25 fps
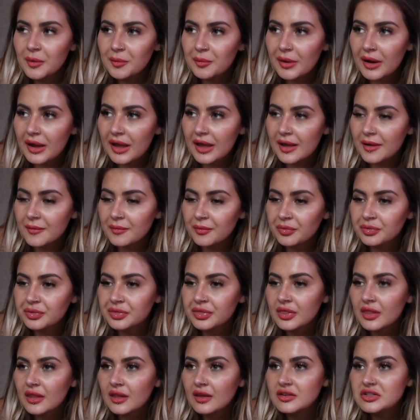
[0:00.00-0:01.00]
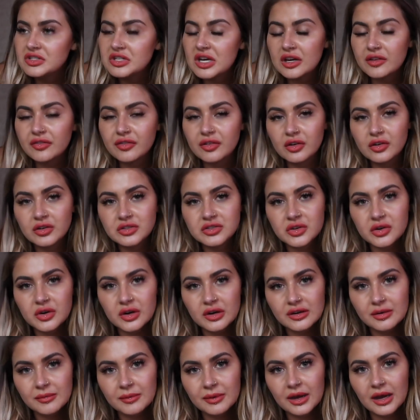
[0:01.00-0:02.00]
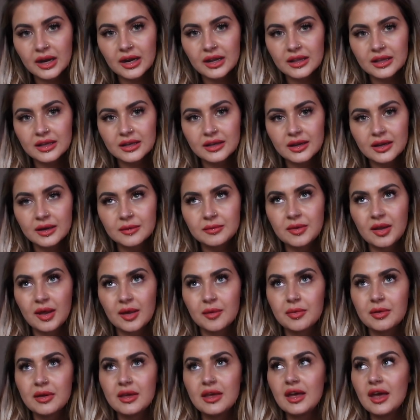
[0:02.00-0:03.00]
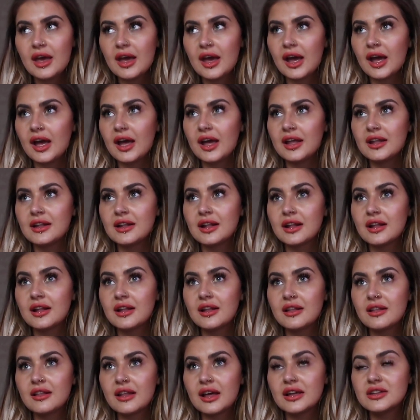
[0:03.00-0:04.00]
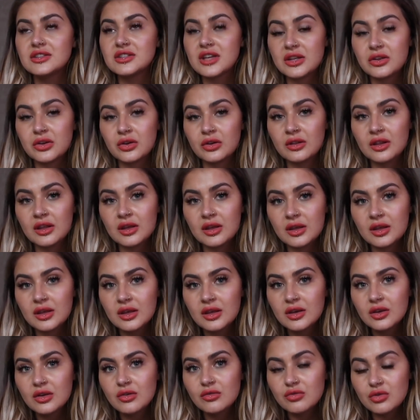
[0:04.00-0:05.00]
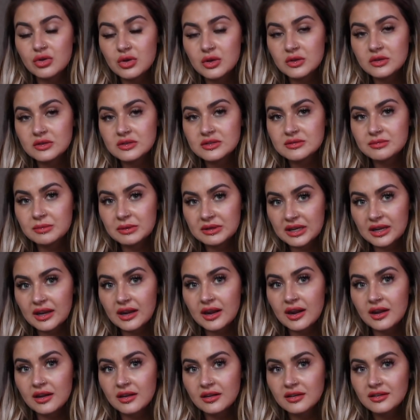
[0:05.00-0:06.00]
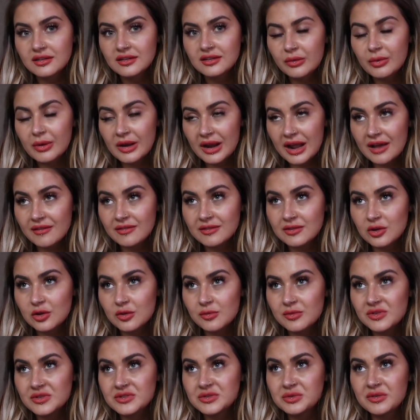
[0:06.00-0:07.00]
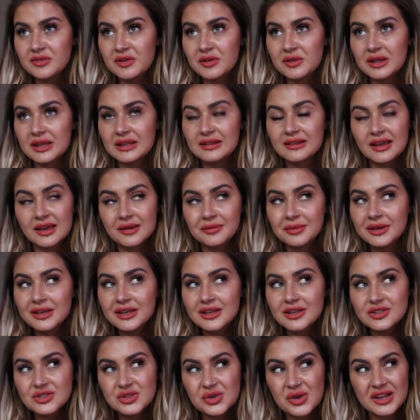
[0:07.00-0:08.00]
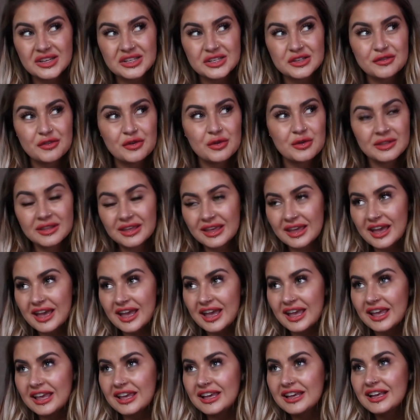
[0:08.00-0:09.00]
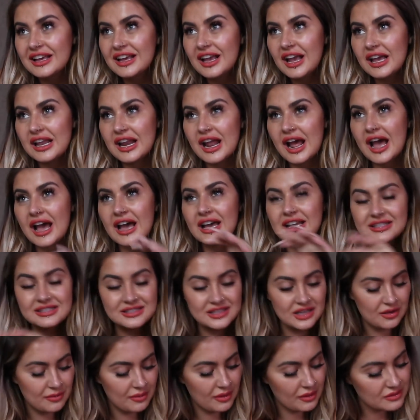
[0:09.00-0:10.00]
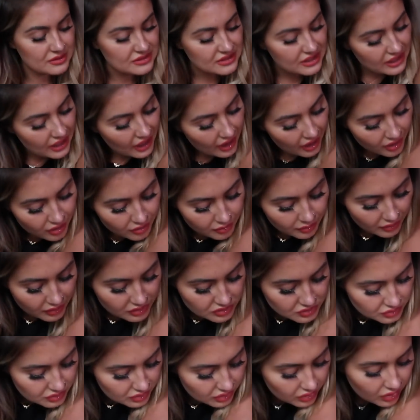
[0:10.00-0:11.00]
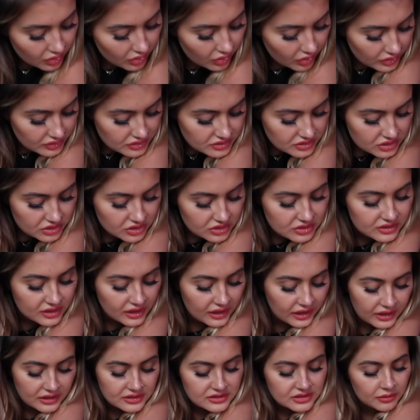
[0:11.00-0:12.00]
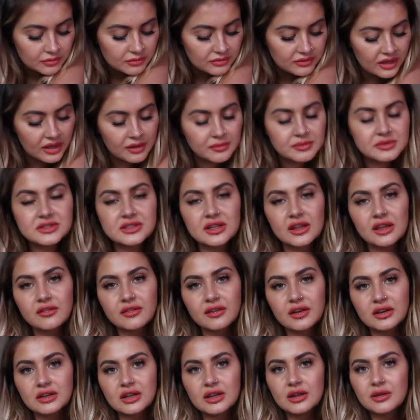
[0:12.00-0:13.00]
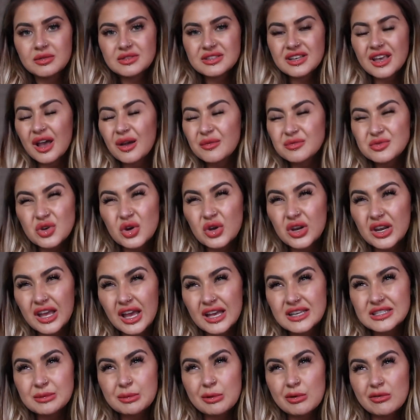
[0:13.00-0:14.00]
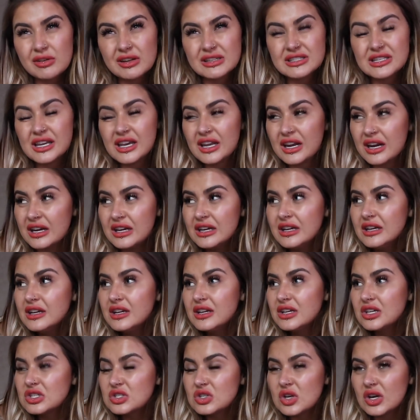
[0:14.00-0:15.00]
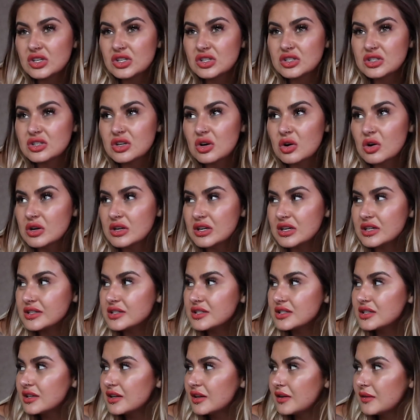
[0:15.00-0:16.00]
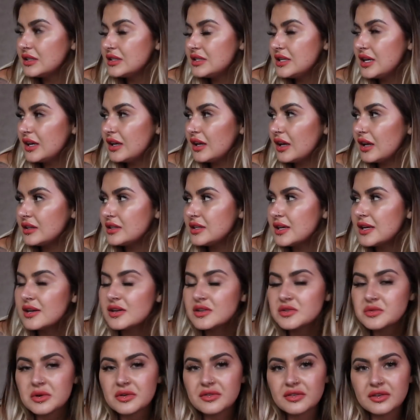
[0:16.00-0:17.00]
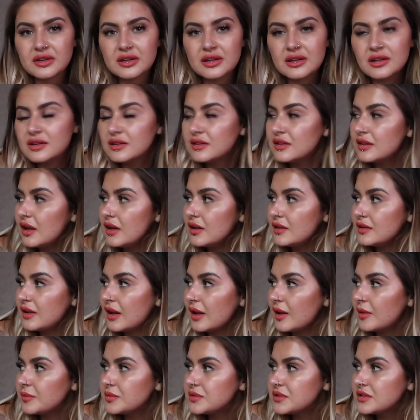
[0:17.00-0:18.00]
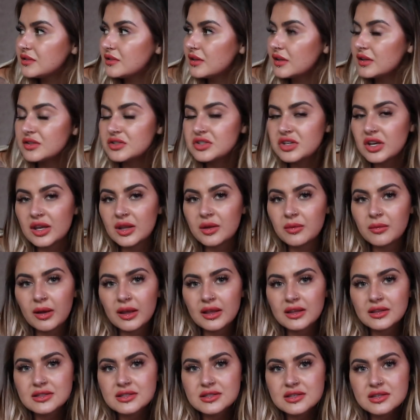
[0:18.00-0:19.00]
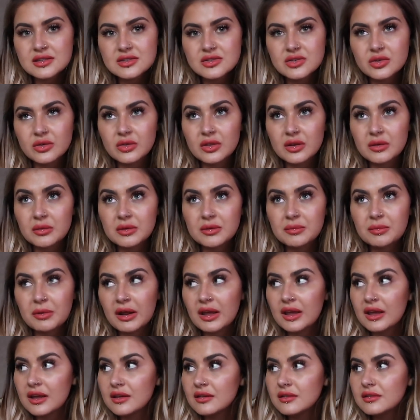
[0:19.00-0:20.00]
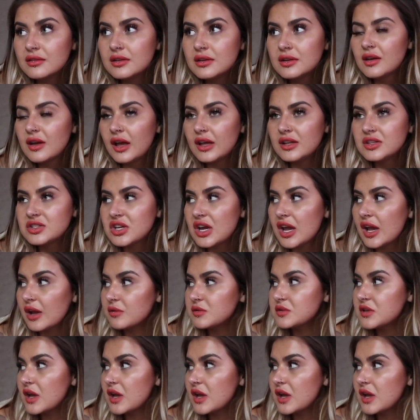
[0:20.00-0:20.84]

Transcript: But um, Jack forgot to order my garlic and herb dip, and that genuinely ruins my dinner when I have a Domino's without that dip. So I just phoned the guy and asked him, I was like, how much would it cost to just get some dips delivered? And he was like, I'm sorry, it has to be over a tenner. So I just ordered ten, a tenner's worth of dips and chicken wings so they would bring it. And Jack